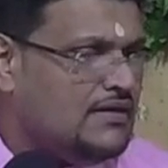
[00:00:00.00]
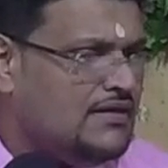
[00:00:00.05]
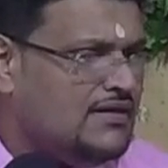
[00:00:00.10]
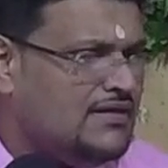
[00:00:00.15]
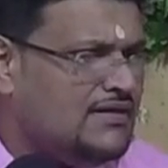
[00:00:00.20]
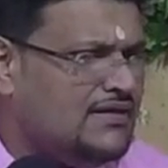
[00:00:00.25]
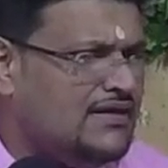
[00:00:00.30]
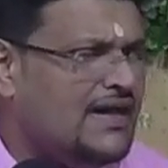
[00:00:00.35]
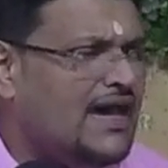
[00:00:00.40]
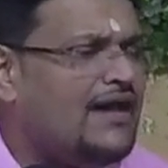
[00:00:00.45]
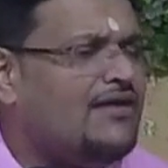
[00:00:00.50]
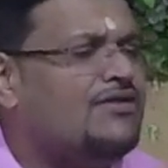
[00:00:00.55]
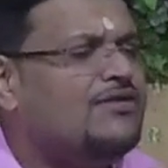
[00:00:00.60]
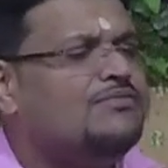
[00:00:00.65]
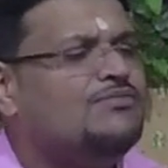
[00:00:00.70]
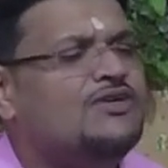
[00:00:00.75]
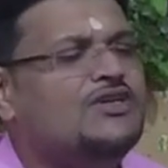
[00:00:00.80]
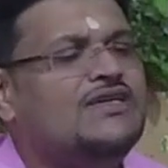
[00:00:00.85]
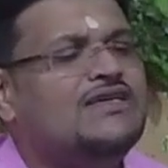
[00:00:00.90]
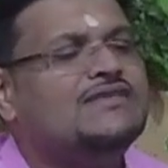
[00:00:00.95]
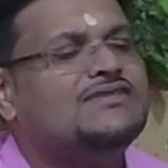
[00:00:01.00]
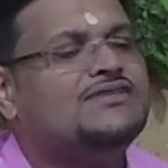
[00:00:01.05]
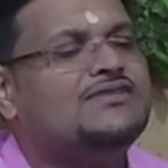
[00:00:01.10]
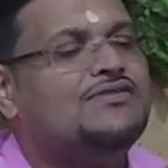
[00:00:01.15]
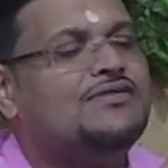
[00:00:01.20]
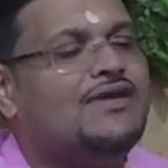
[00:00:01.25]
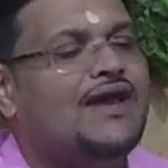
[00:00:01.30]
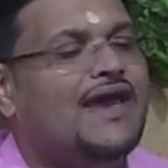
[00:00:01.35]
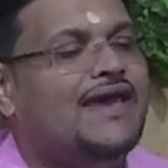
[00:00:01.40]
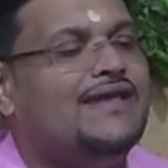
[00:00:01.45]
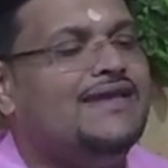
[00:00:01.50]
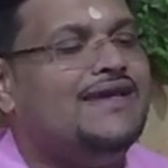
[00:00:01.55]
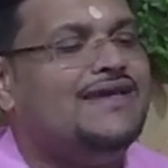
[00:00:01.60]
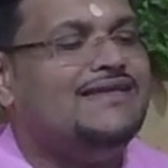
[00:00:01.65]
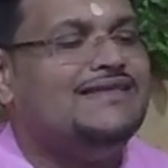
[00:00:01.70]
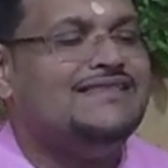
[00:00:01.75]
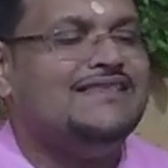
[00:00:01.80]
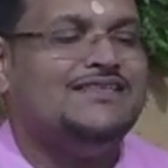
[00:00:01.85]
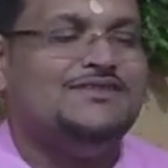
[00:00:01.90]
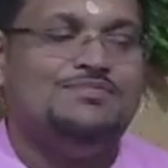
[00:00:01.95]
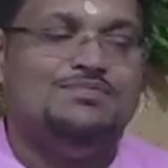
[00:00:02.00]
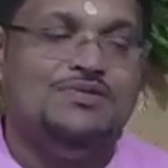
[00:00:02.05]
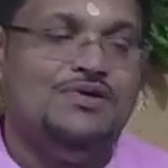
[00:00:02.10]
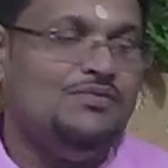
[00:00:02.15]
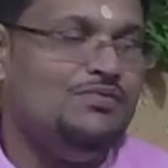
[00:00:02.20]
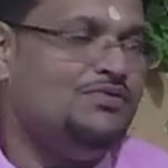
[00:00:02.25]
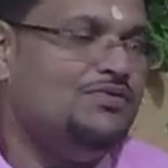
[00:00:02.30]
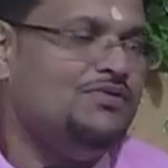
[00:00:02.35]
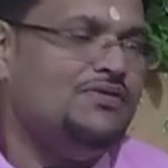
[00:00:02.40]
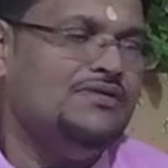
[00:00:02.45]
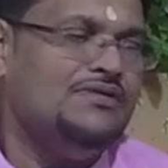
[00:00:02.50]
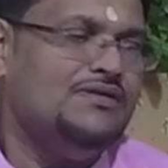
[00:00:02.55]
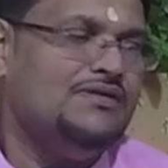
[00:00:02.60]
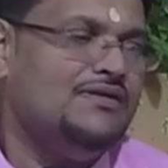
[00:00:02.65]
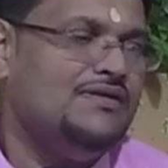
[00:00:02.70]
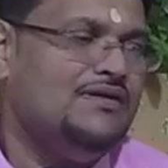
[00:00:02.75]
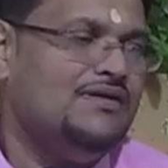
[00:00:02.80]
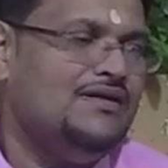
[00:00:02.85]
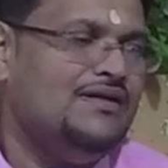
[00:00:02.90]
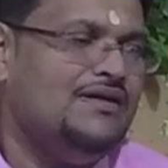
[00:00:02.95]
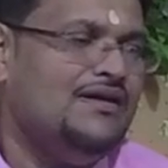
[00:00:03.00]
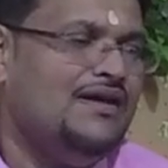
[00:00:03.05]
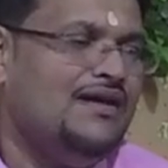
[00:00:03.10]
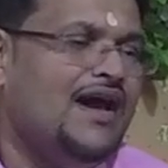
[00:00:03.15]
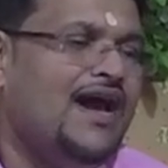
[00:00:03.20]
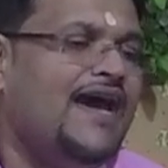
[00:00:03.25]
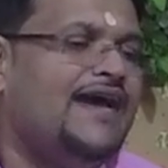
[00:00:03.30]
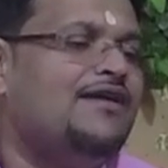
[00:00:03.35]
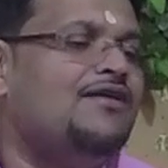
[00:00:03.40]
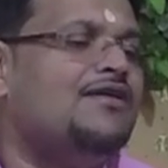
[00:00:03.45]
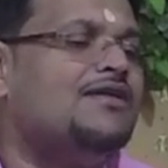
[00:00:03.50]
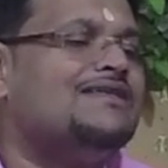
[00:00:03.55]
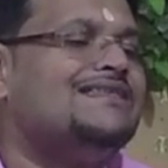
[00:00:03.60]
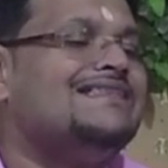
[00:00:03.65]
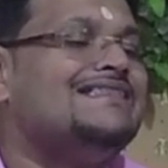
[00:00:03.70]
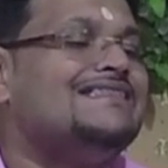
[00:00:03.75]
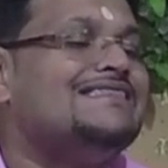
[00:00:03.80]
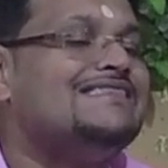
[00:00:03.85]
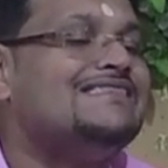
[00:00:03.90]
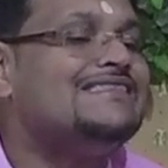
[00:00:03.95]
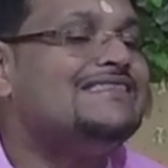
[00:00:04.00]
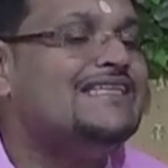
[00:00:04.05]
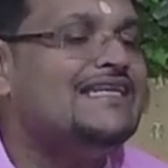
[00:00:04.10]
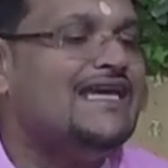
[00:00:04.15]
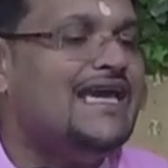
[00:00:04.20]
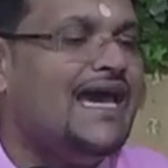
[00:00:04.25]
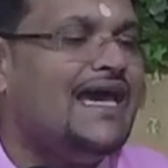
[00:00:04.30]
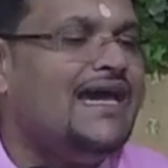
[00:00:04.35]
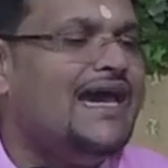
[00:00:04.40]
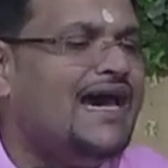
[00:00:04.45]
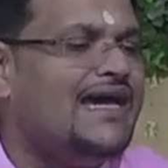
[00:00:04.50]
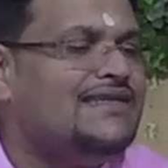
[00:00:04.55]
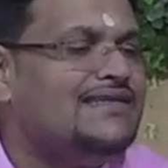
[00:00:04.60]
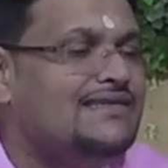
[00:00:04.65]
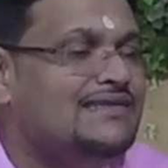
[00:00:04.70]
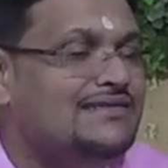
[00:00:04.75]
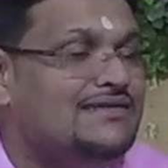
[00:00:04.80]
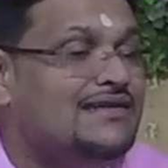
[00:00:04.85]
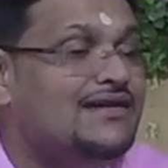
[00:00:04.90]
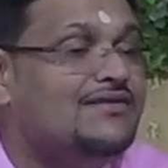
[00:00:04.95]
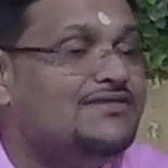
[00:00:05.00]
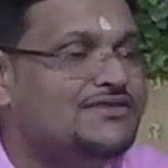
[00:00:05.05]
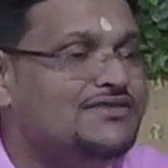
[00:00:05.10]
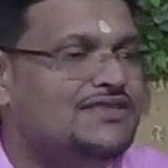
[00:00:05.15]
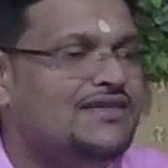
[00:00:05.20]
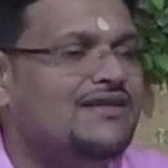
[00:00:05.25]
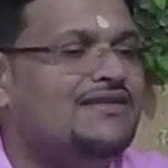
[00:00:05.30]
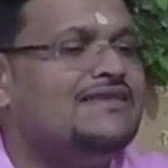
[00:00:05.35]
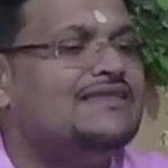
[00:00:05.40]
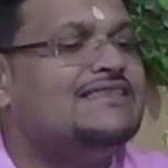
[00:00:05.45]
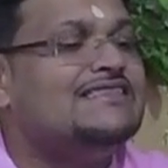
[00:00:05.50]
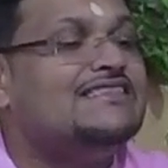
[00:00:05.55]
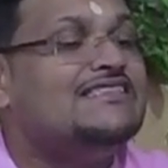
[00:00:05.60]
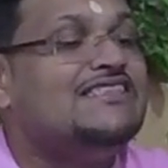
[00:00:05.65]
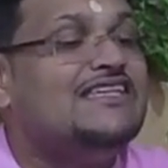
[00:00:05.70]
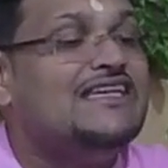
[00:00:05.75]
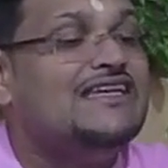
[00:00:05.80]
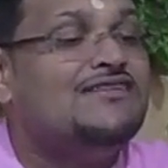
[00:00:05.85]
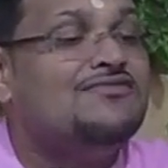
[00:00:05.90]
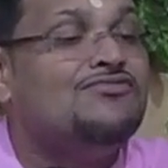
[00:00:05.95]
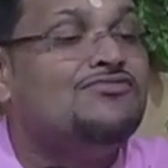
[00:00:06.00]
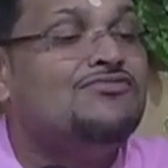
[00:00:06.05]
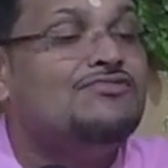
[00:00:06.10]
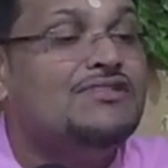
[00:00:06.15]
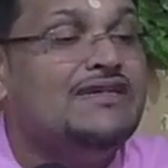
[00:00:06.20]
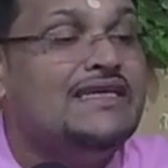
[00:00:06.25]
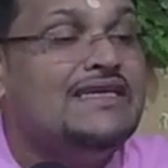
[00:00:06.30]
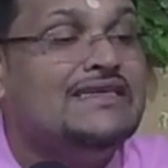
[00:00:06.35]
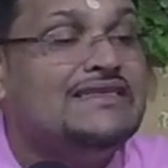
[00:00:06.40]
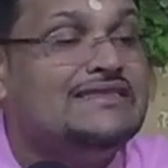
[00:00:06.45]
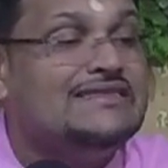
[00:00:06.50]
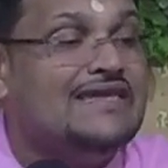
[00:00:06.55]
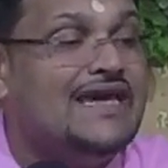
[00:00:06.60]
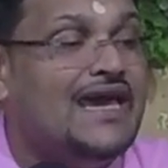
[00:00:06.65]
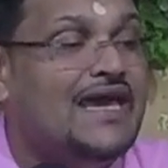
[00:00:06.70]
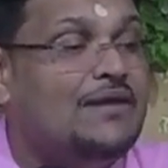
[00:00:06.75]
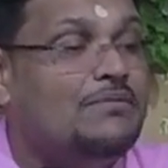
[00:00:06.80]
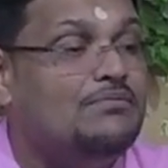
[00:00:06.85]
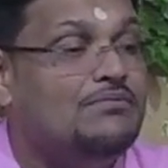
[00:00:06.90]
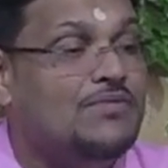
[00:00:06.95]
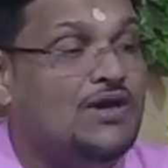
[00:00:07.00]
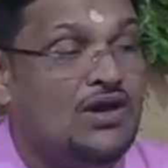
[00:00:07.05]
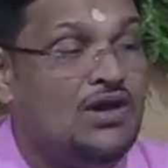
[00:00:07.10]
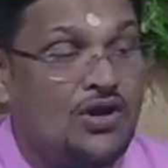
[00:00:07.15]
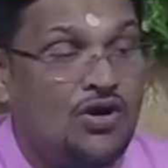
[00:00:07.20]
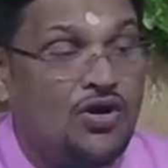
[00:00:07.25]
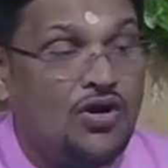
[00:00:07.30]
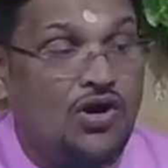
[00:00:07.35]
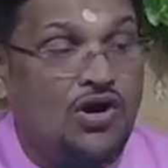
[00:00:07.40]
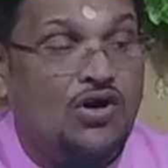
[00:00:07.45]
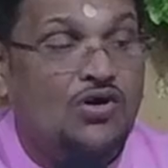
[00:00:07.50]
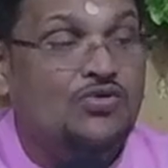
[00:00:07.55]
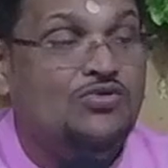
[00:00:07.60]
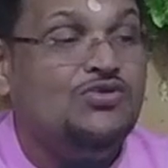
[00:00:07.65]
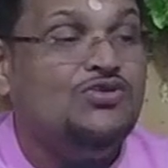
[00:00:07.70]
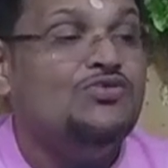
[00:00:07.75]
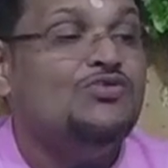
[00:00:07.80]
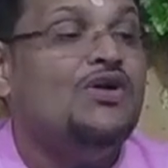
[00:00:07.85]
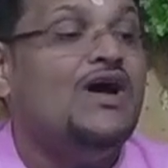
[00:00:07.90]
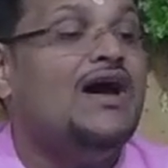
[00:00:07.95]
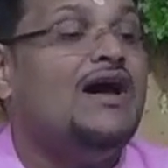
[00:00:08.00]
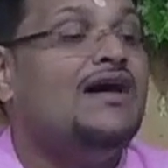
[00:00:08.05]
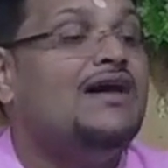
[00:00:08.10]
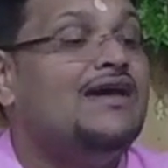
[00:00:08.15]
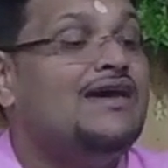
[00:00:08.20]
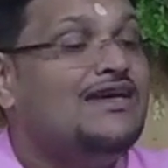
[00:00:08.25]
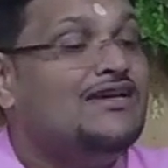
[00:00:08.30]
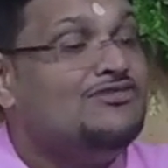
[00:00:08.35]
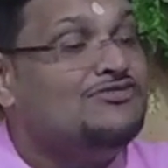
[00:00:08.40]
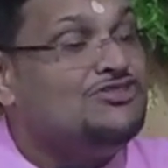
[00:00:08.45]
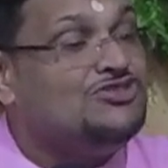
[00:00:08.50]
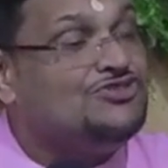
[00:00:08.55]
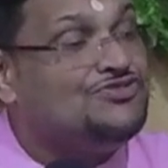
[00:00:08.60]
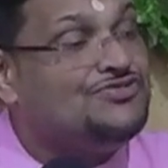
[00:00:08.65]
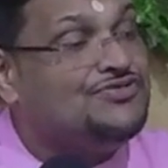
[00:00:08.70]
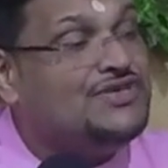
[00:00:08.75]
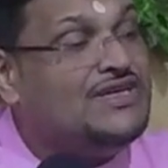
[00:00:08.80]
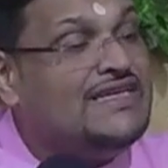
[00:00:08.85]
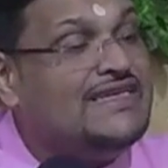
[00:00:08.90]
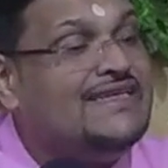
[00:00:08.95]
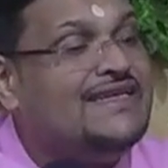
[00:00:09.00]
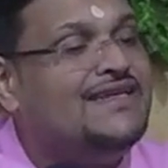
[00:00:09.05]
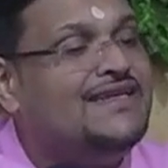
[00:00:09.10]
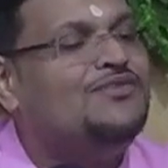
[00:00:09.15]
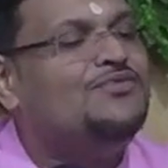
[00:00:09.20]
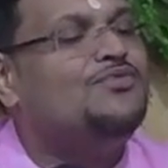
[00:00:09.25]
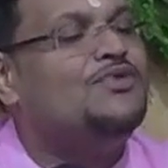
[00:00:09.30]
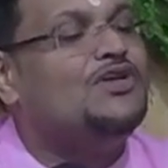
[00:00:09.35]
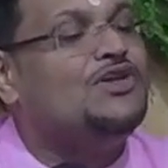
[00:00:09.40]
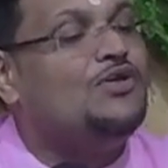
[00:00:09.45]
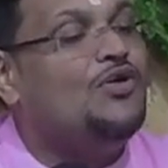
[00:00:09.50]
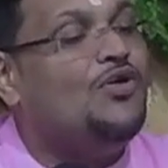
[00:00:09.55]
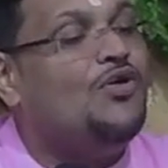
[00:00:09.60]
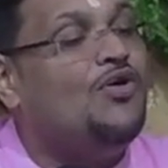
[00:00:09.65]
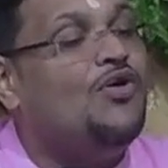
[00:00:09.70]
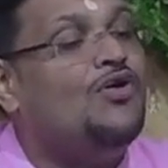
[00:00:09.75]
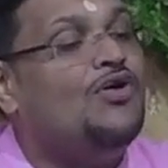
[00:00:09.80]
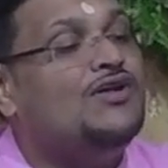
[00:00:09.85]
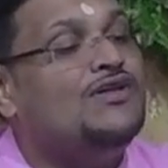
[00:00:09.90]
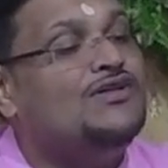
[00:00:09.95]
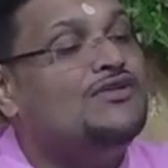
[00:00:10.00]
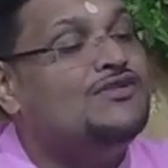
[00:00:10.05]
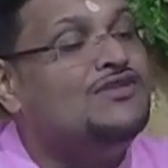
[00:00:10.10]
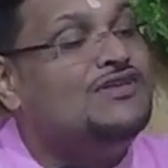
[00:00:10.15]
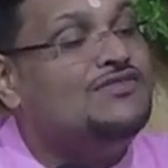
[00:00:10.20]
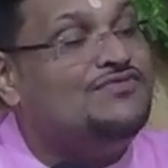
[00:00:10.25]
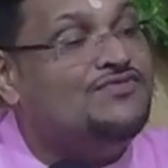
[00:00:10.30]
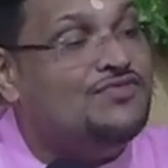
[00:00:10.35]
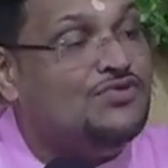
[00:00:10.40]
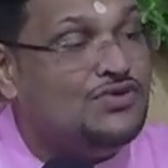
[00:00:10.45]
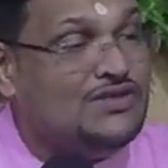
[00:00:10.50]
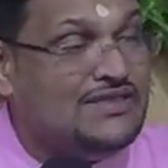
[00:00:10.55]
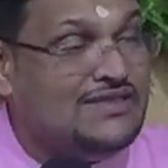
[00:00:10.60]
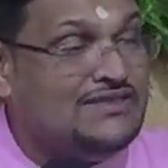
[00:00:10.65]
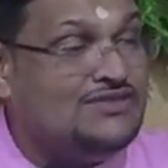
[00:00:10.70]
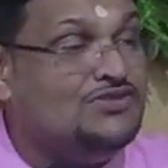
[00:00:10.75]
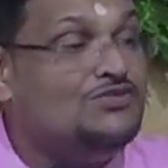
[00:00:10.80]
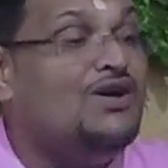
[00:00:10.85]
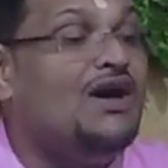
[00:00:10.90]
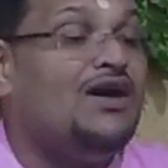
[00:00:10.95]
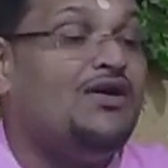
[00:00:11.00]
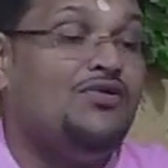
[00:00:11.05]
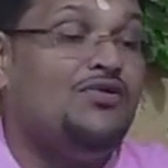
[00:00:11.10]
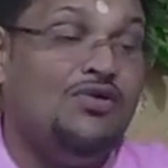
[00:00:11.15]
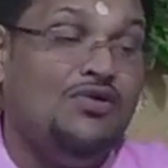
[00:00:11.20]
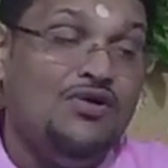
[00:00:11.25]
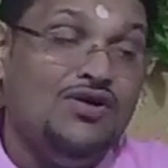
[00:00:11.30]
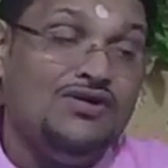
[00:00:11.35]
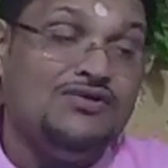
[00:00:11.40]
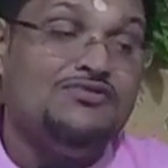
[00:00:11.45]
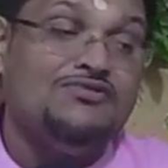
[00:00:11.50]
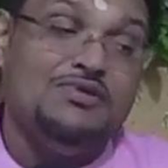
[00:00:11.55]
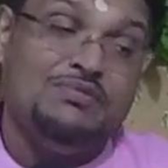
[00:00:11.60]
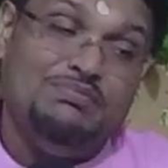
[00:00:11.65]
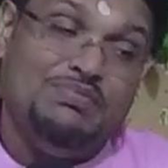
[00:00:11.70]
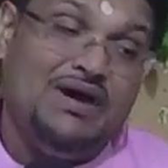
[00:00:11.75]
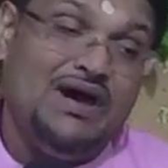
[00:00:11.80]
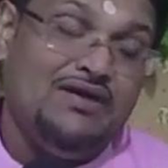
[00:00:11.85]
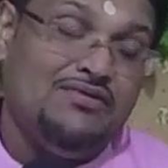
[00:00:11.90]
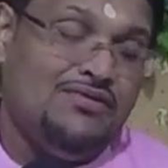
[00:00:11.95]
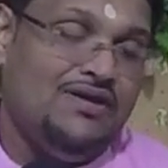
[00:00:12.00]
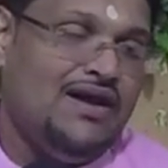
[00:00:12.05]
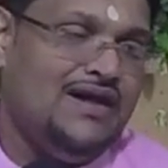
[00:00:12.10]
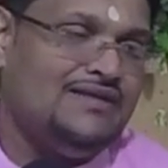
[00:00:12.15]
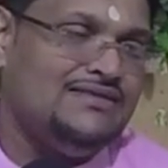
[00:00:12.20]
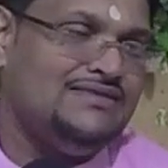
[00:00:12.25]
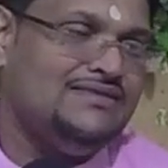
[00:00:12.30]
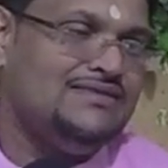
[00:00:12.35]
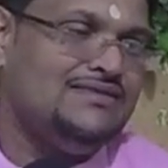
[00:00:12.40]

Narad Muni is crying and he says, Prabhu, I got to see, I had the darshan, to see in real time how you are treating with all your devotees. You are called Kriparaj.